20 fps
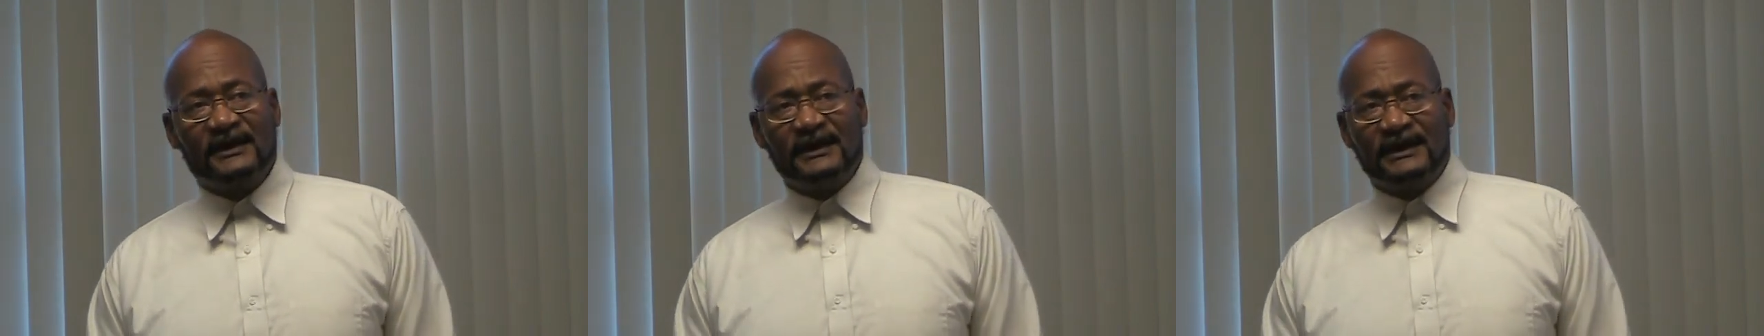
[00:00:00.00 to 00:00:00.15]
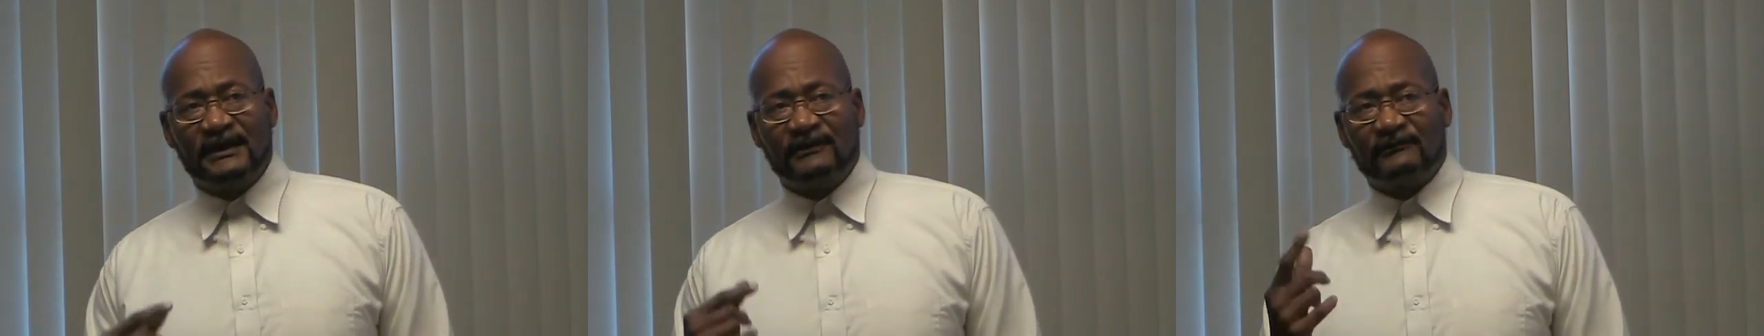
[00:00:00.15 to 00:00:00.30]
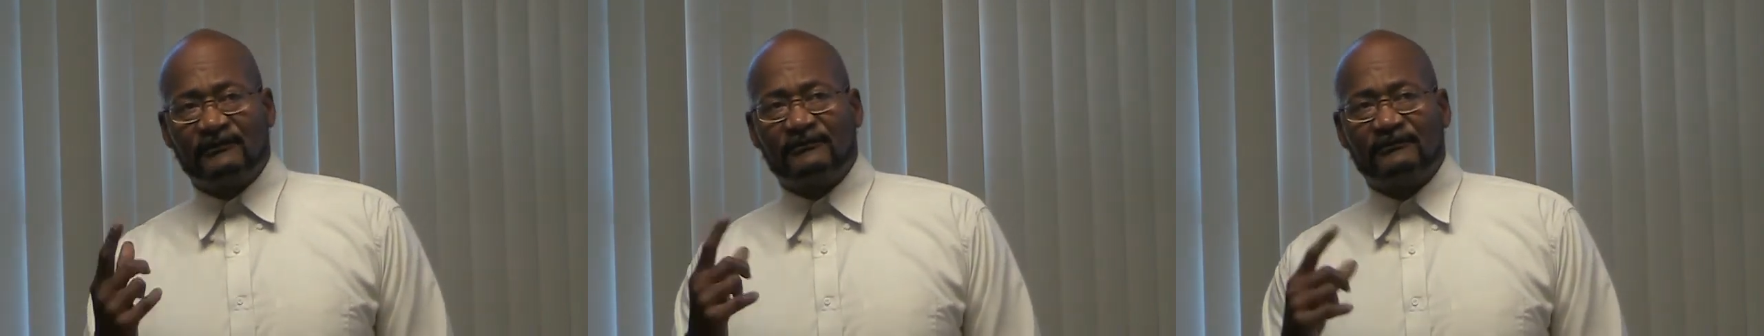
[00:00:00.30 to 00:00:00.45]

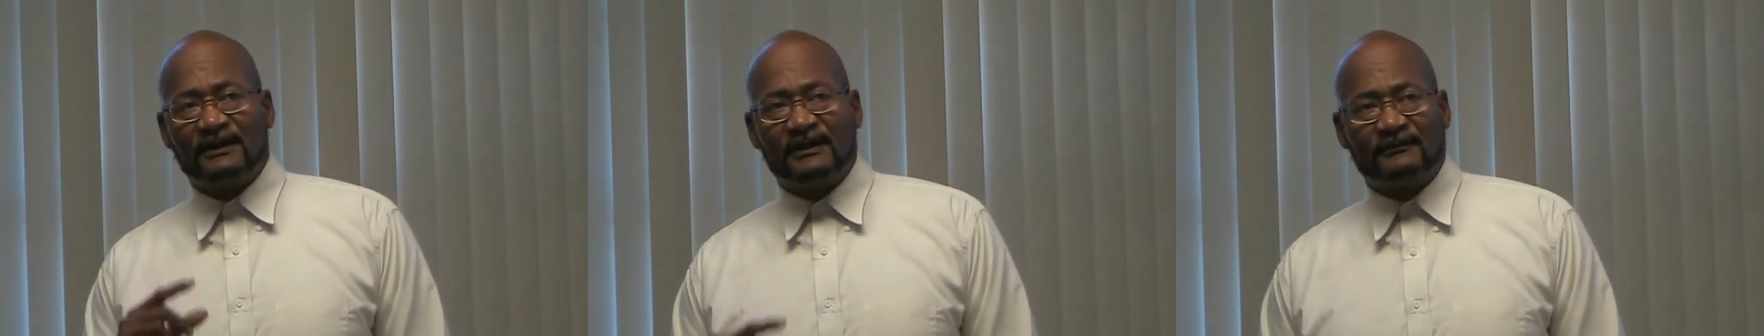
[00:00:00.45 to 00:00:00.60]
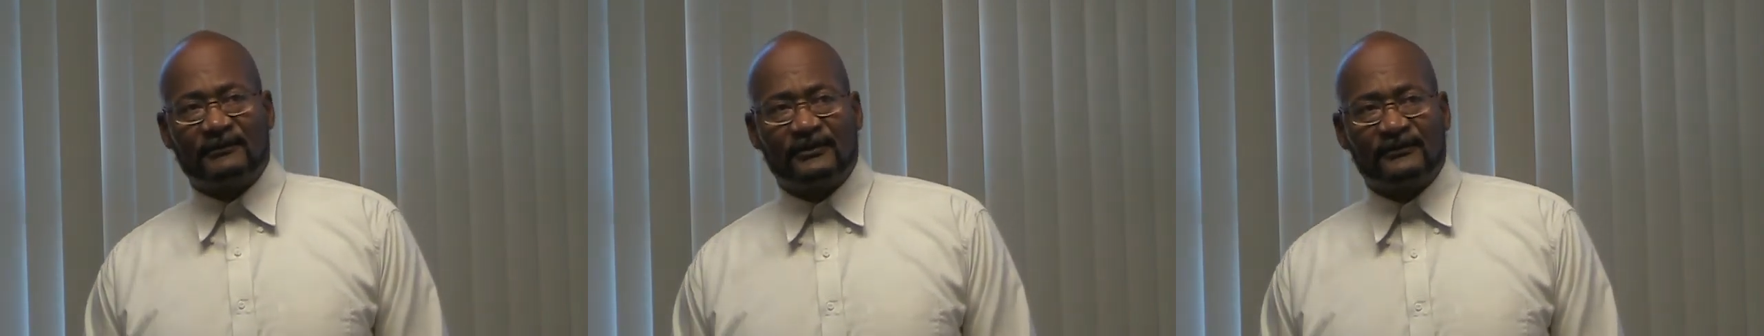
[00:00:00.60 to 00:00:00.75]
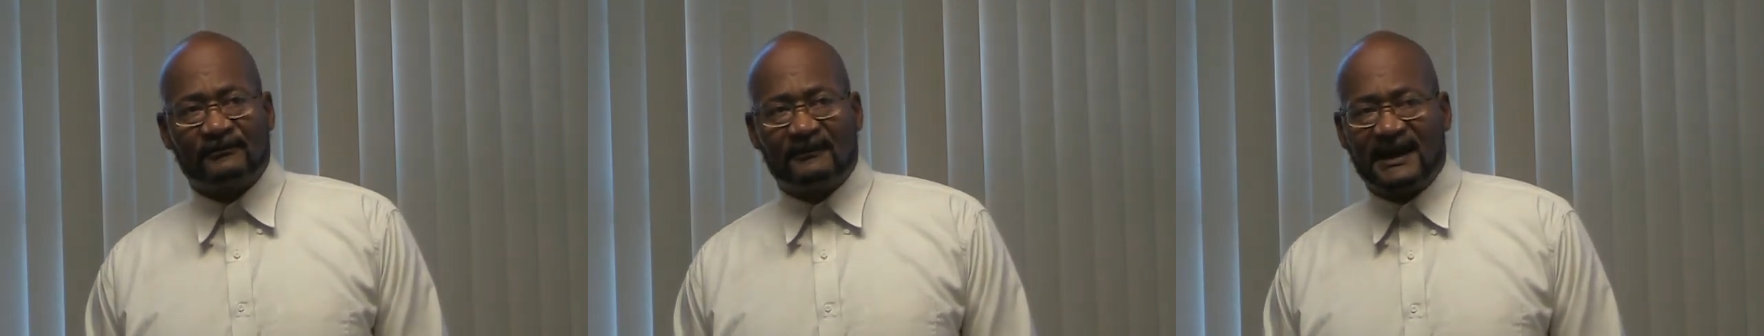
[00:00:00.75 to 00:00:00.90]
He
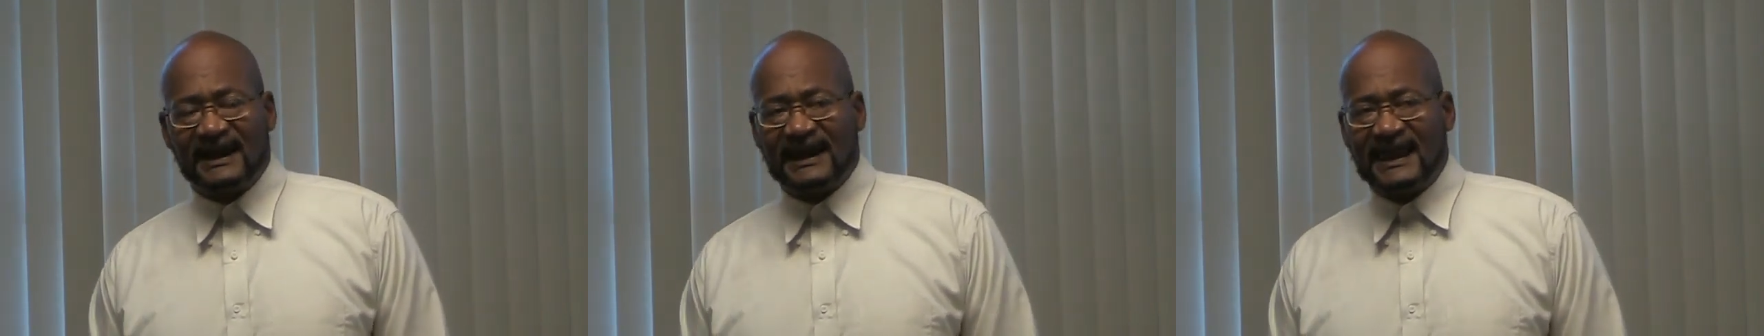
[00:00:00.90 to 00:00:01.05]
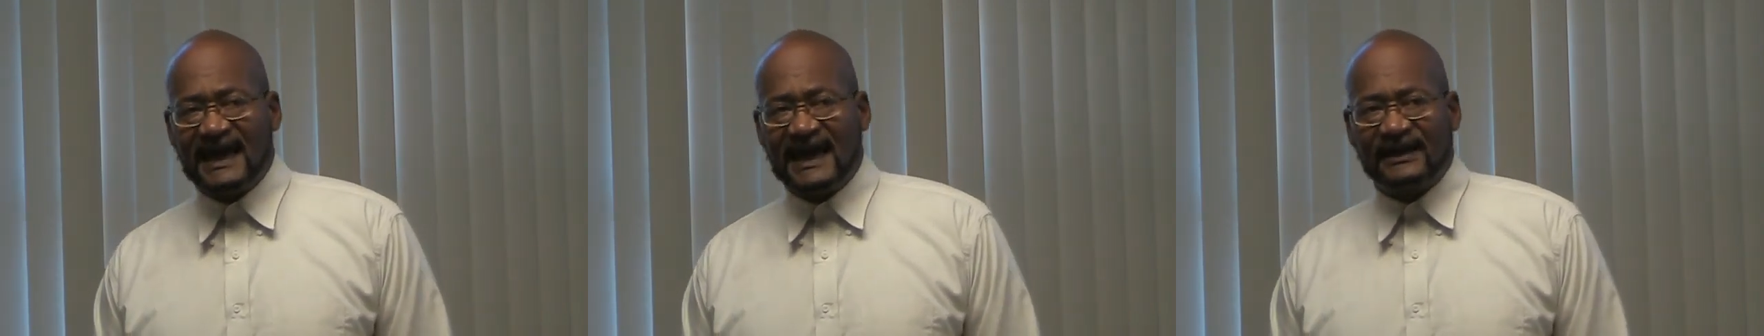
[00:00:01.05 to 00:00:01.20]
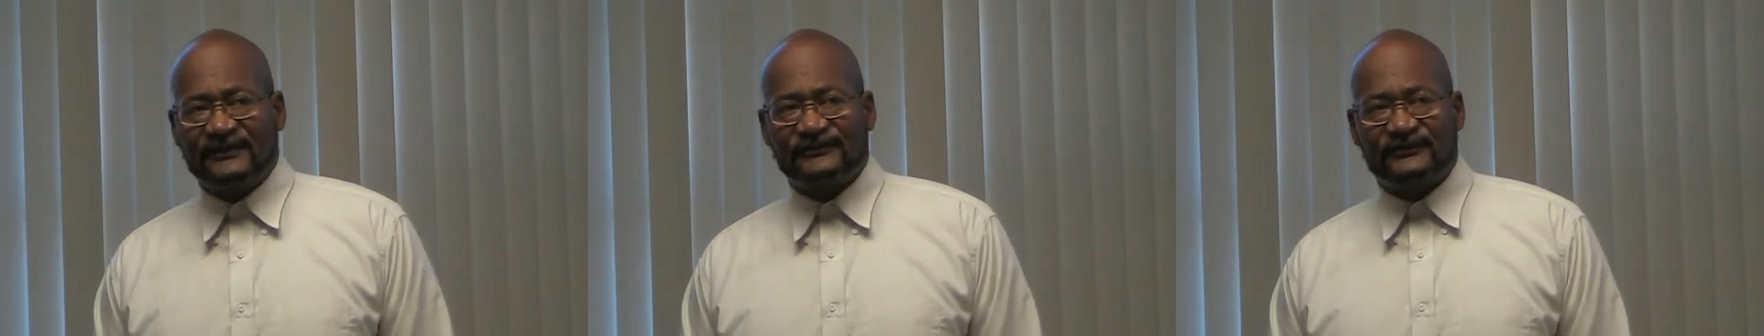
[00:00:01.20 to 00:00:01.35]
remembered my
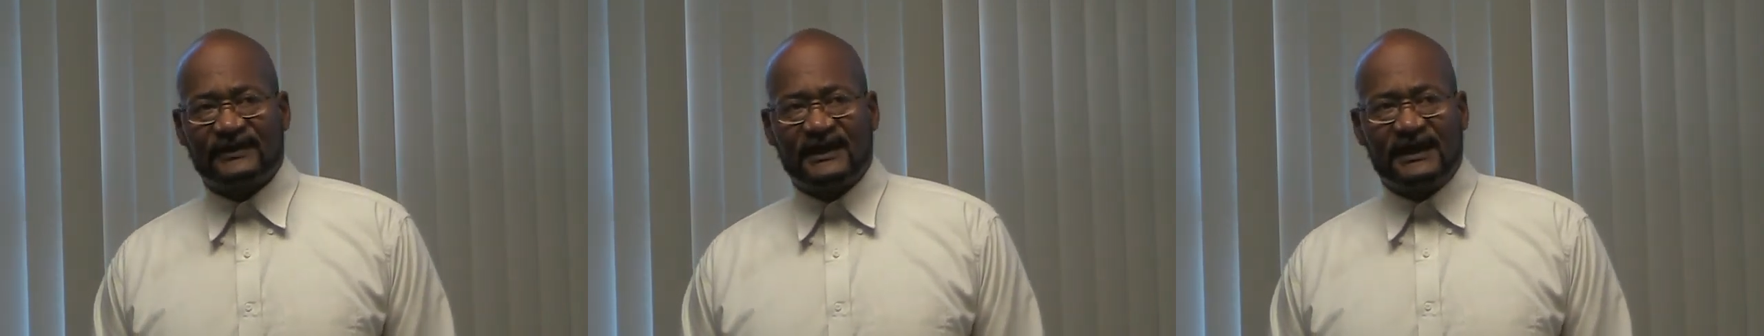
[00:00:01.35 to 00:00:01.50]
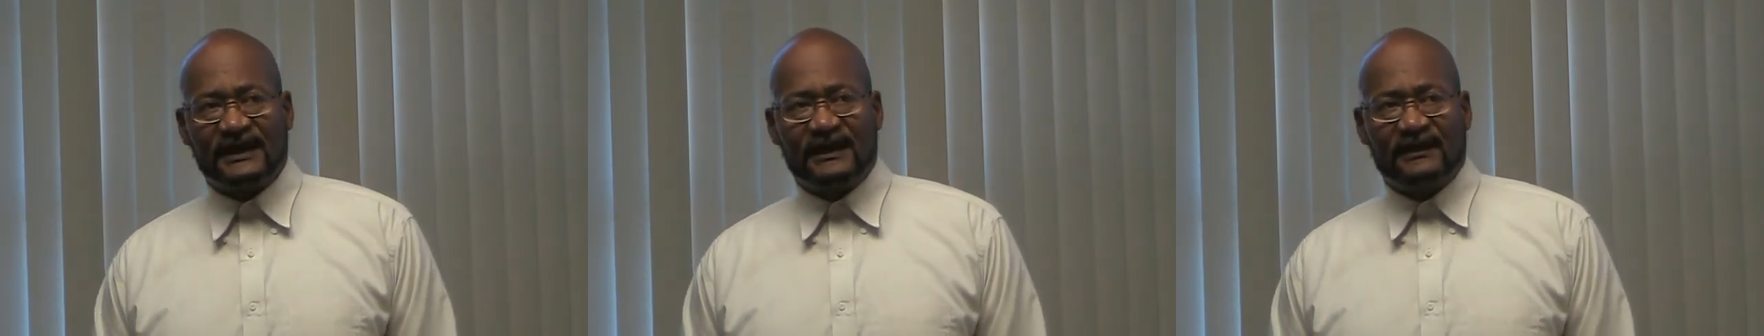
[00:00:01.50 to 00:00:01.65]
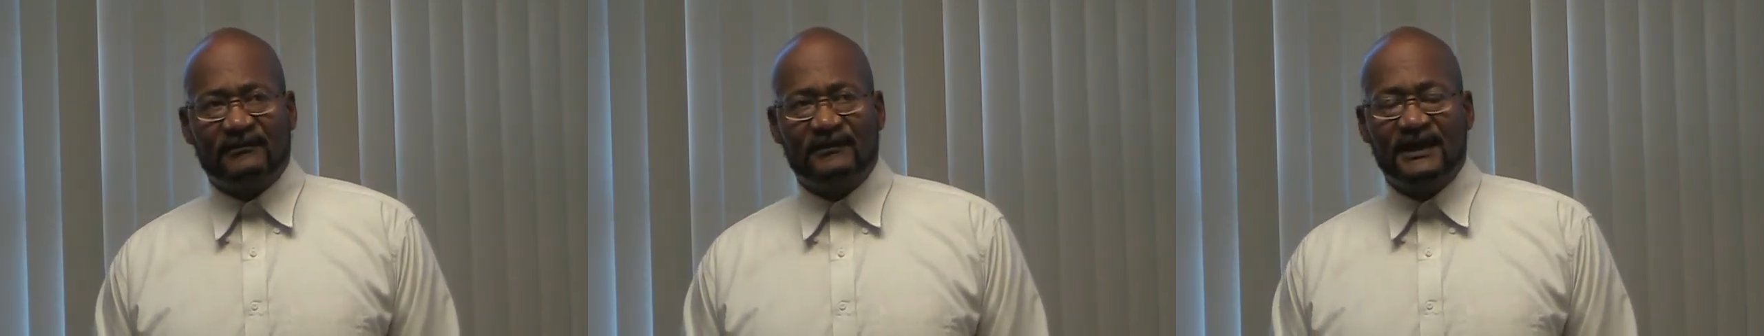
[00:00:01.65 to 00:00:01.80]
last
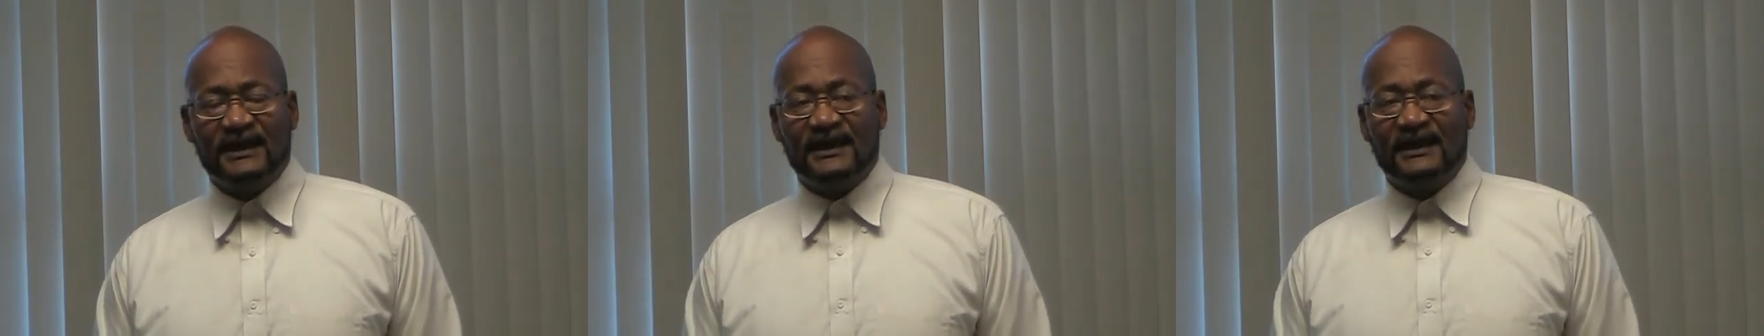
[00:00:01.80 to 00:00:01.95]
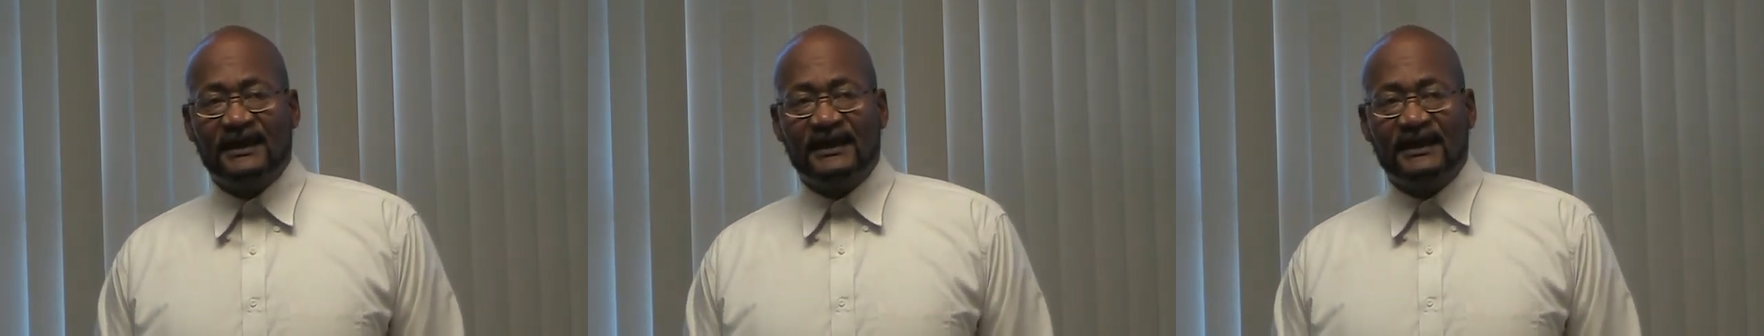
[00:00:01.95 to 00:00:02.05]
name